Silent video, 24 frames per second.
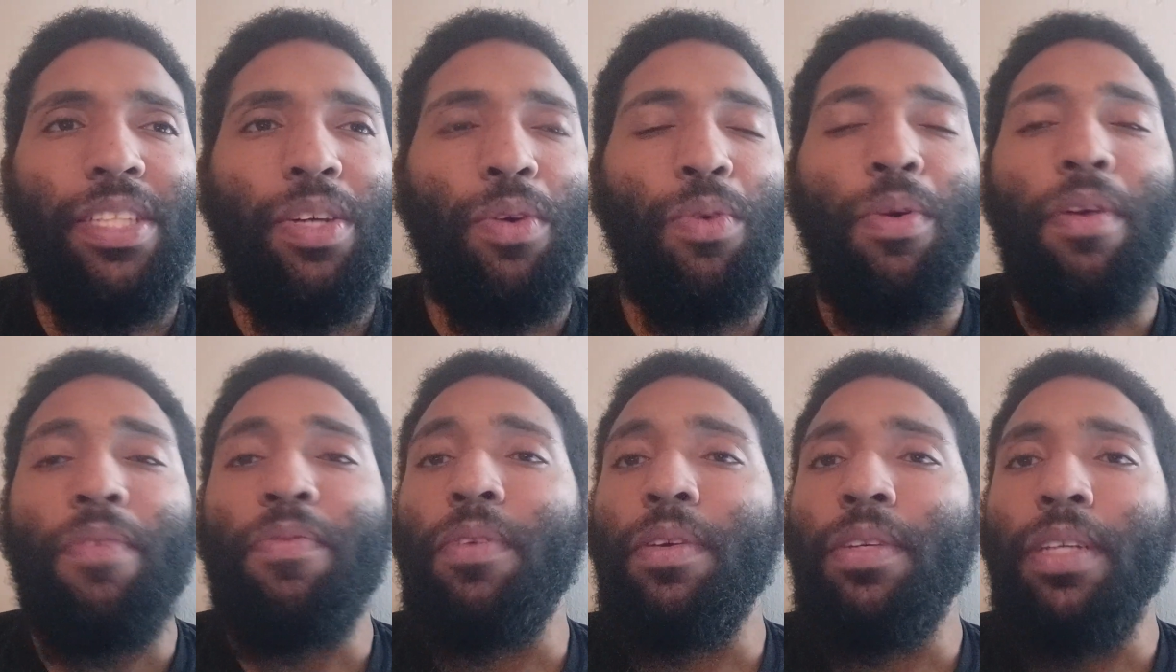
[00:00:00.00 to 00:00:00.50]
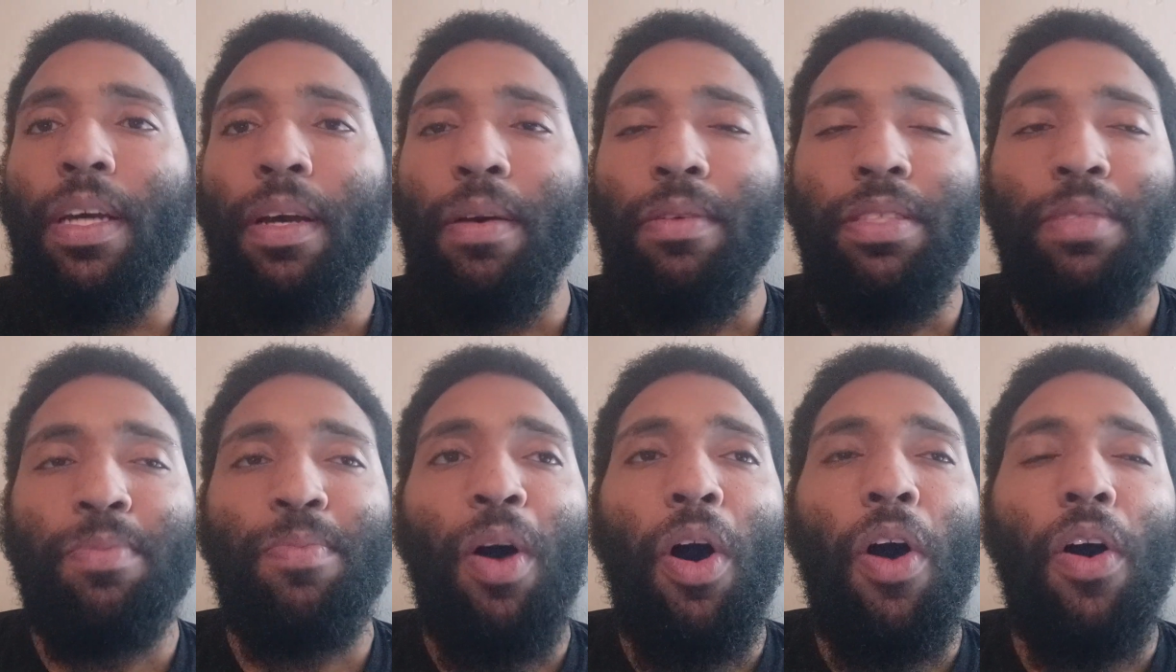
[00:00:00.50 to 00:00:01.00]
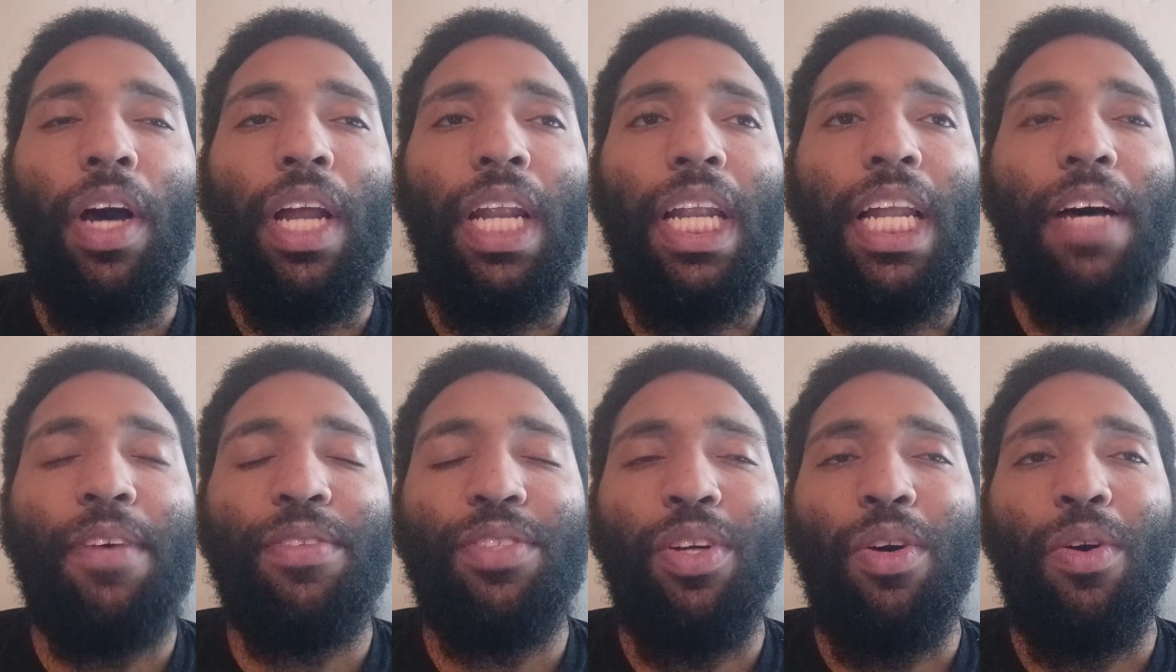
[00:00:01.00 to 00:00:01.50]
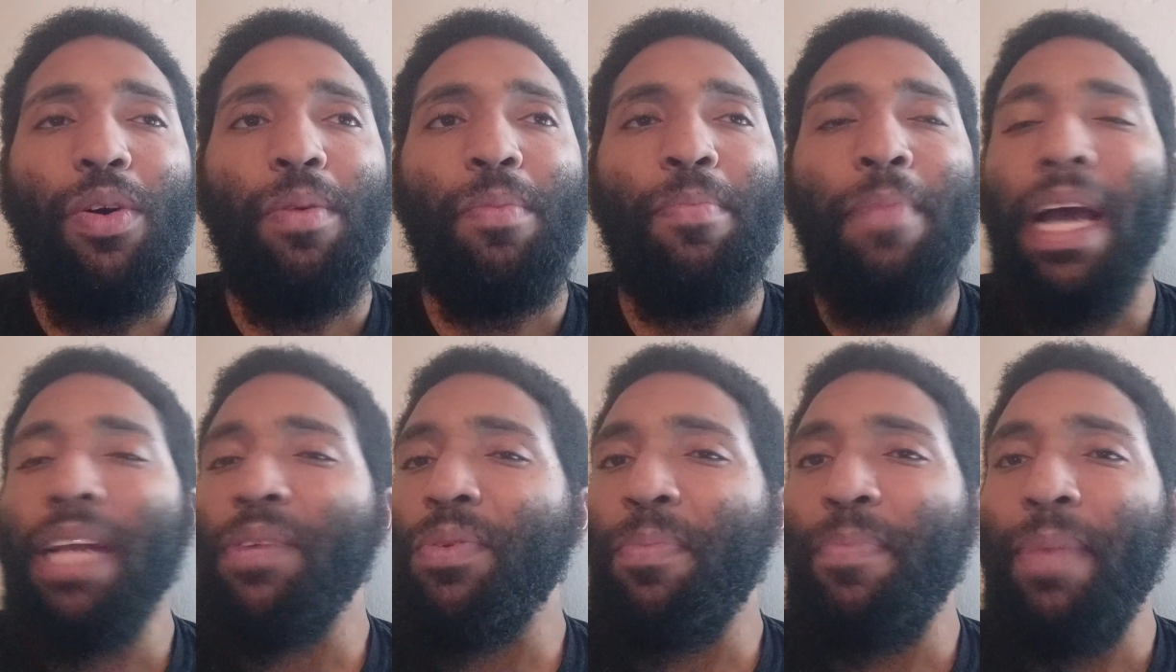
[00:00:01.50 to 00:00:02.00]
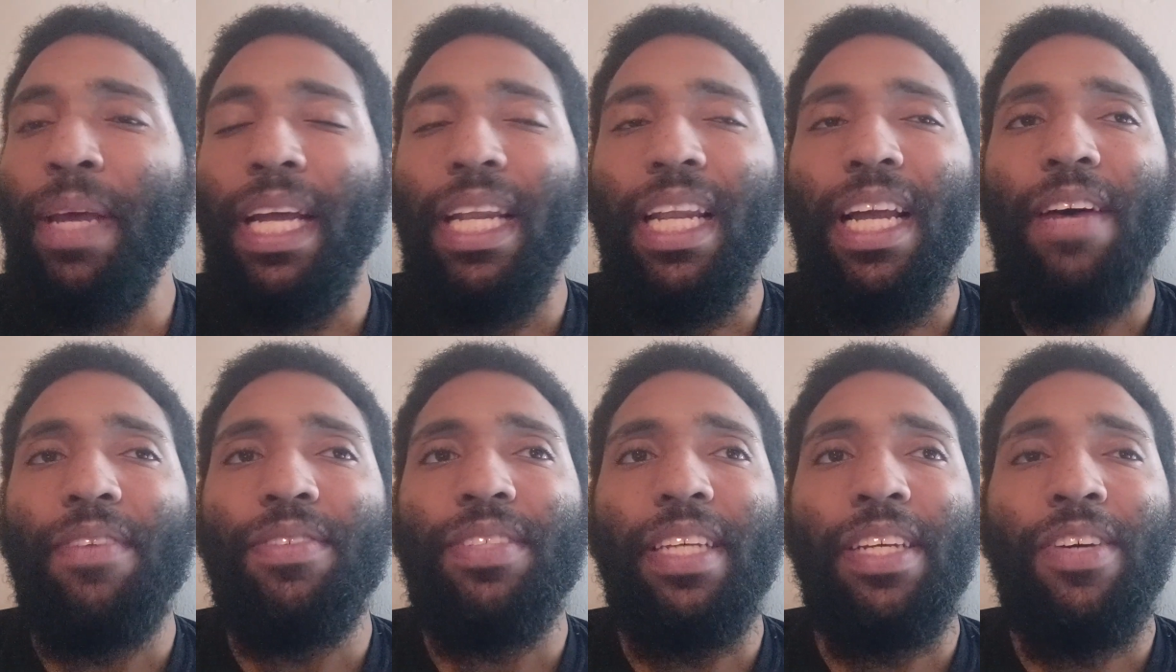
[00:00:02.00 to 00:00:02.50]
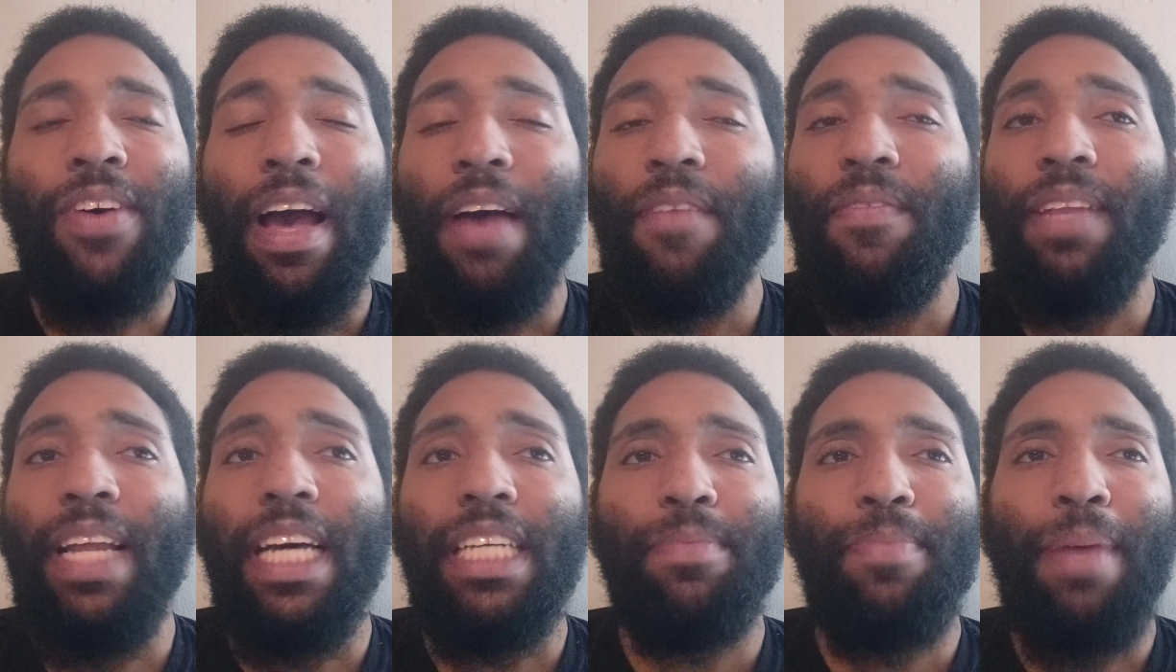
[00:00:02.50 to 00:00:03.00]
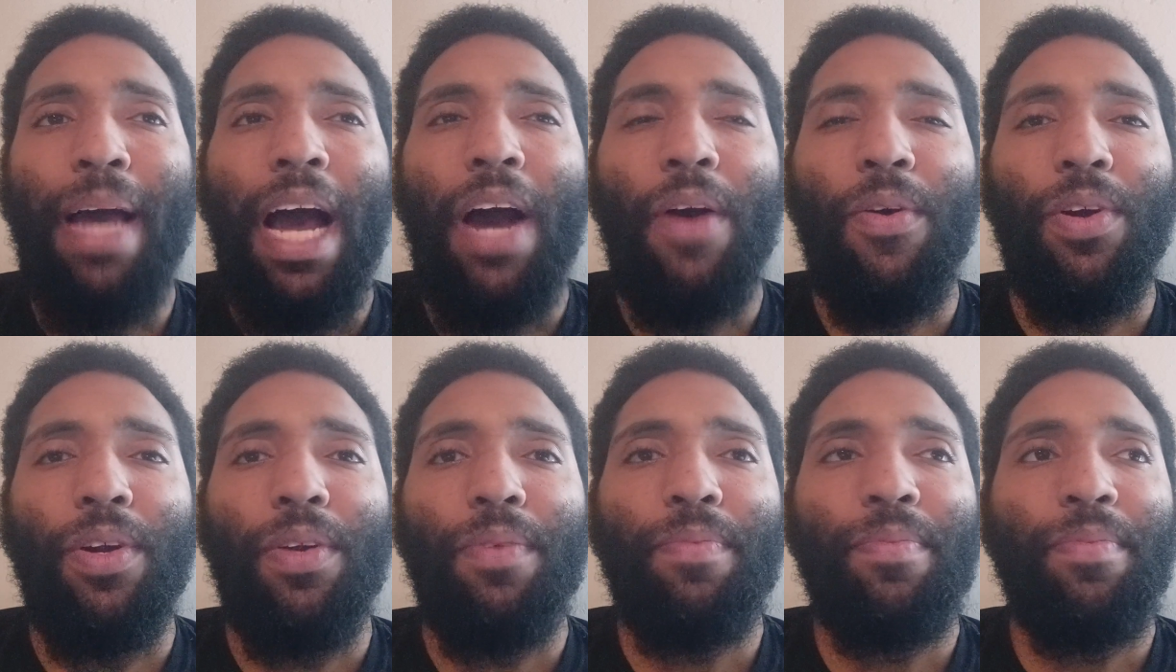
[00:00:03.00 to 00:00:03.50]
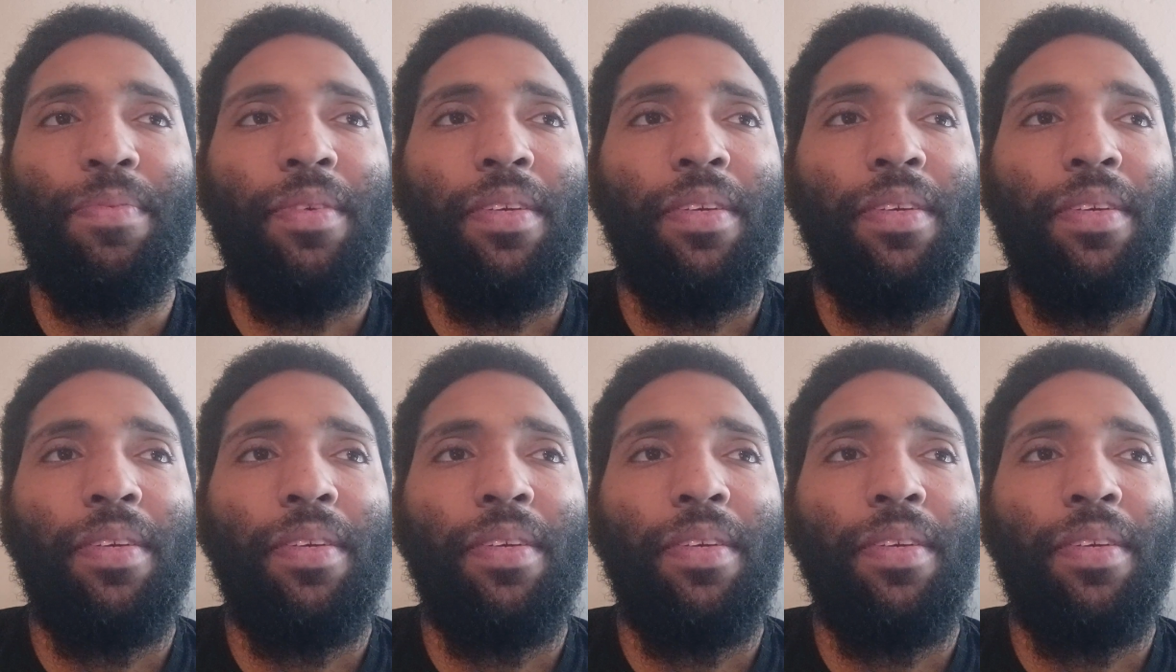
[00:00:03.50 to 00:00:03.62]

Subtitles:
So with small gloves, so imagine with big gloves, he's gonna have less power.